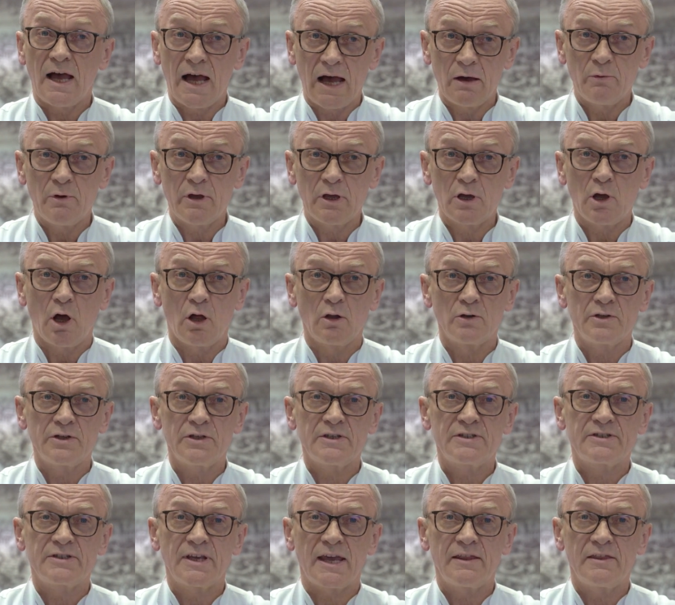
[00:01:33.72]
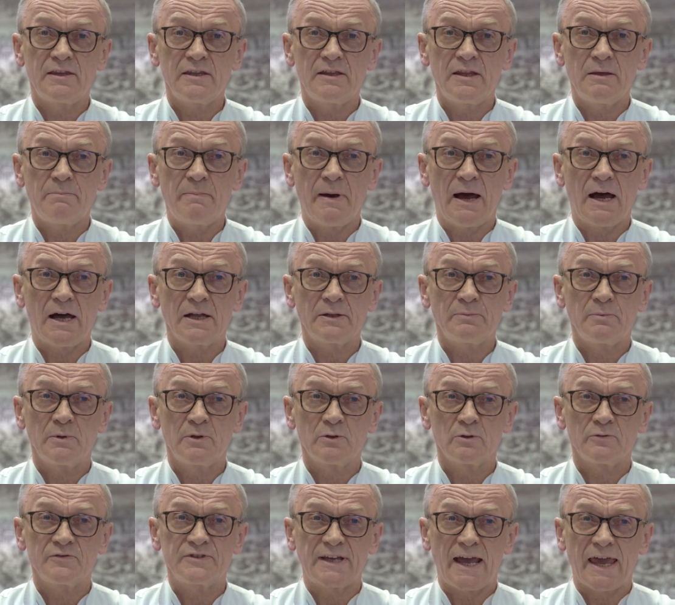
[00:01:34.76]
our colleagues at the
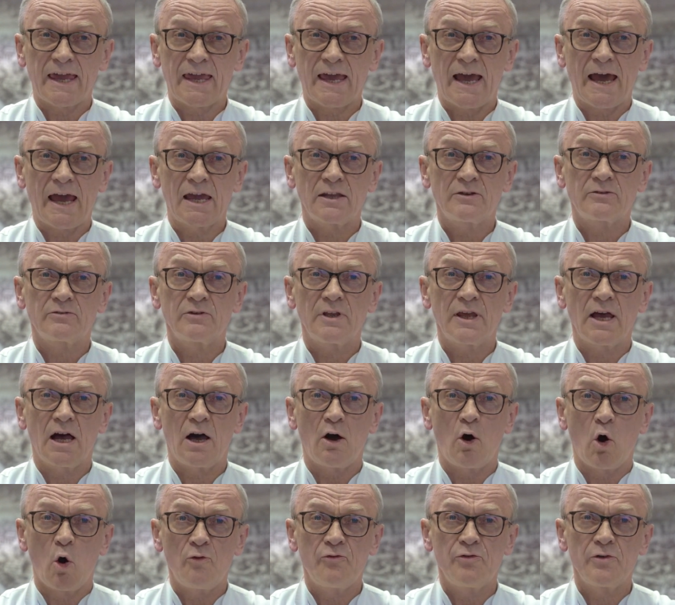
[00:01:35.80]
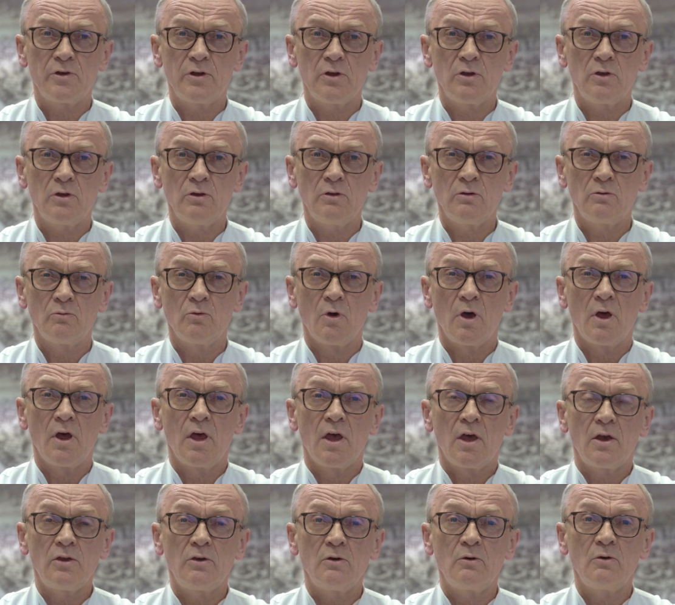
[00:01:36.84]
Department of Psychiatry are offering
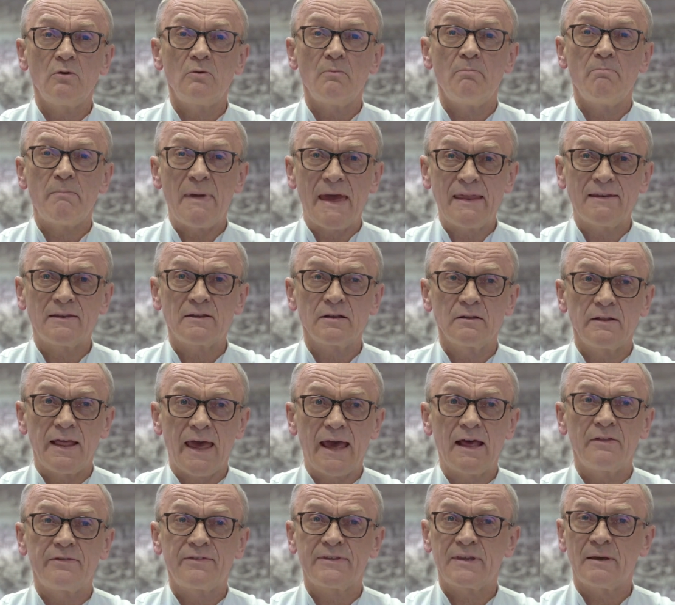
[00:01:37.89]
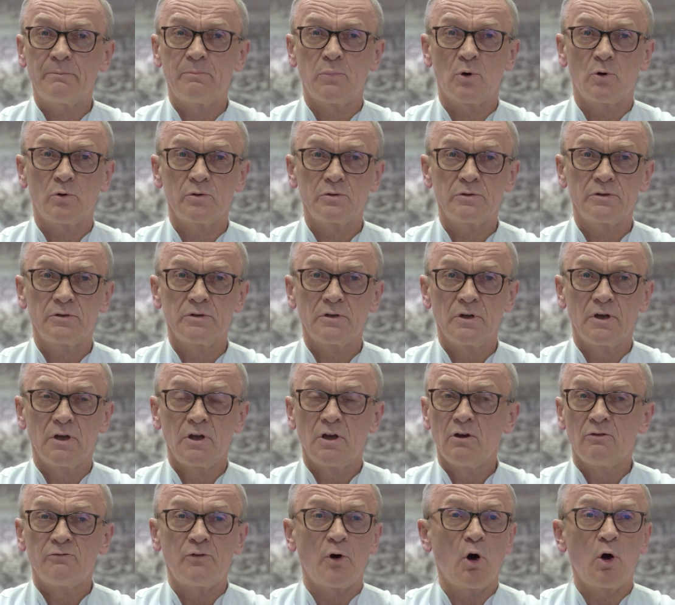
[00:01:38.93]
you mental health support
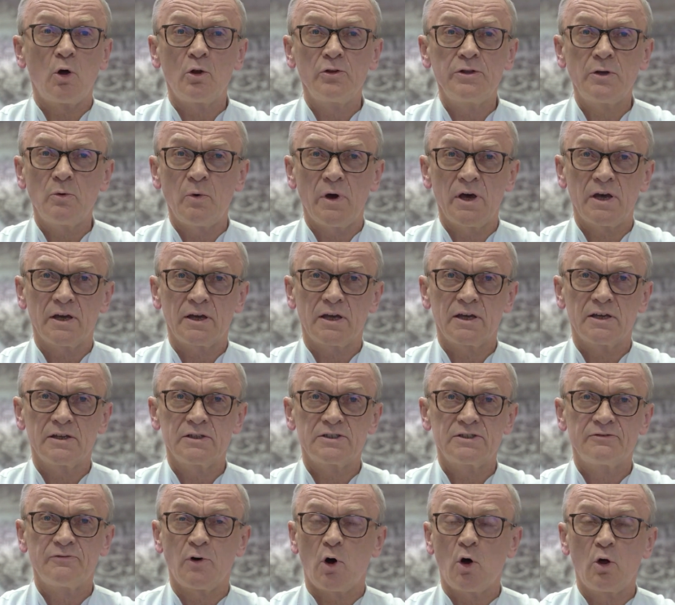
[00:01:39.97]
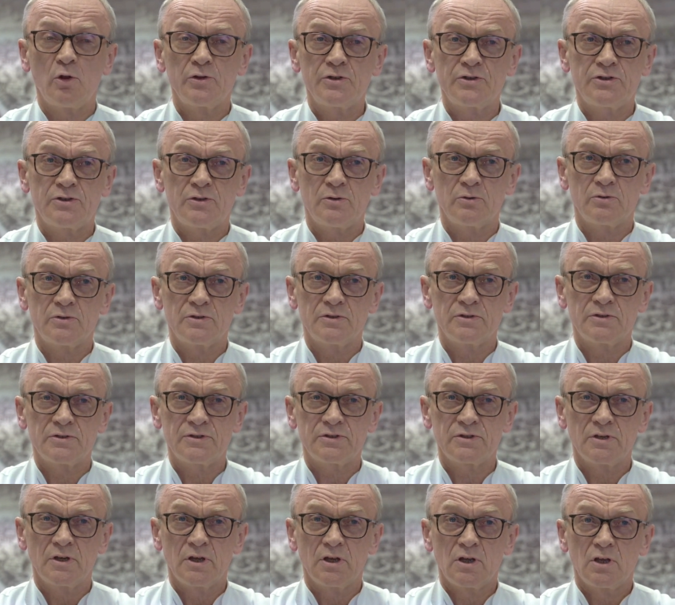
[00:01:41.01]
for all the workers, for all the
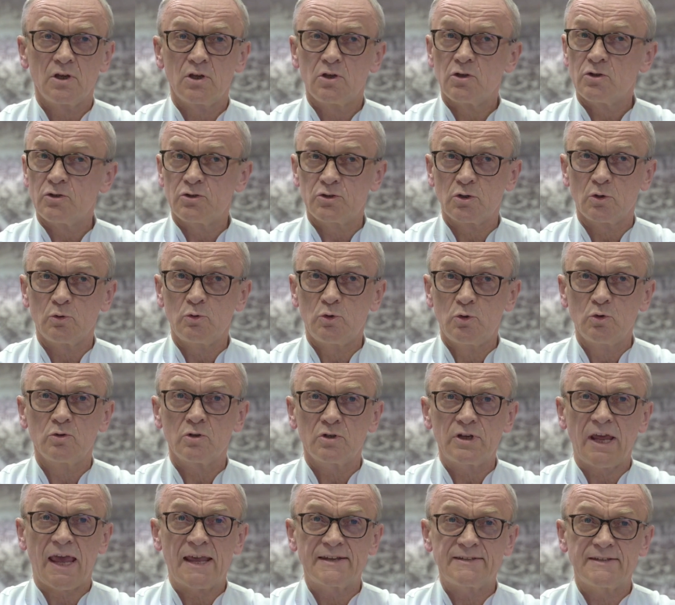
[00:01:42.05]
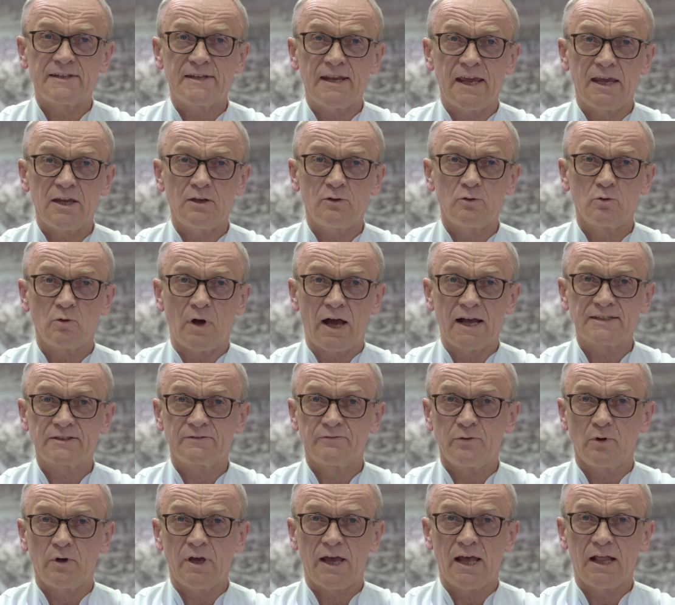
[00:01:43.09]
students, so do not hesitate to
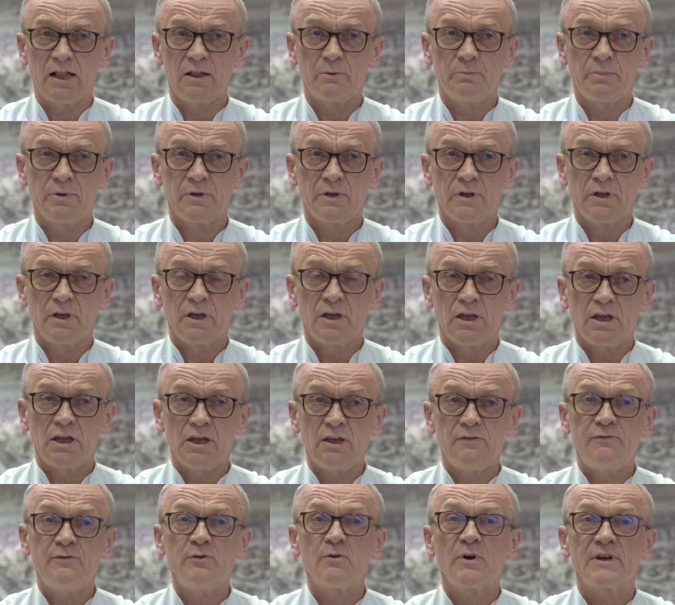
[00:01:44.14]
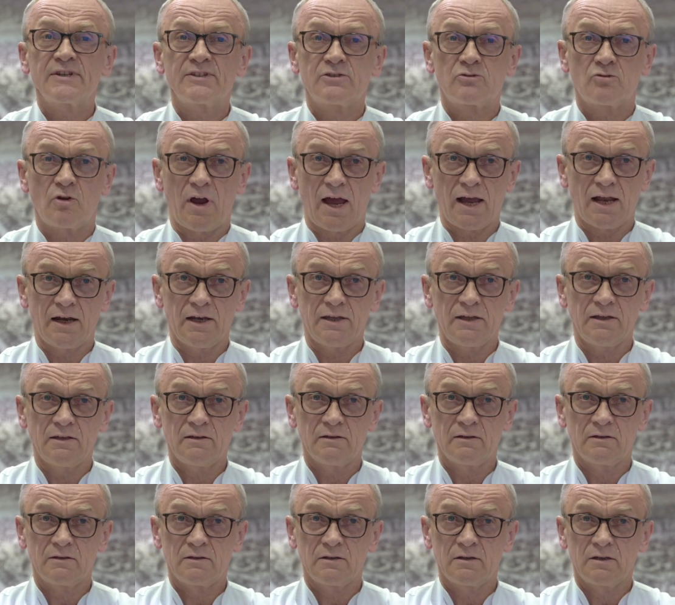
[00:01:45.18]
ask for help if you are struggling.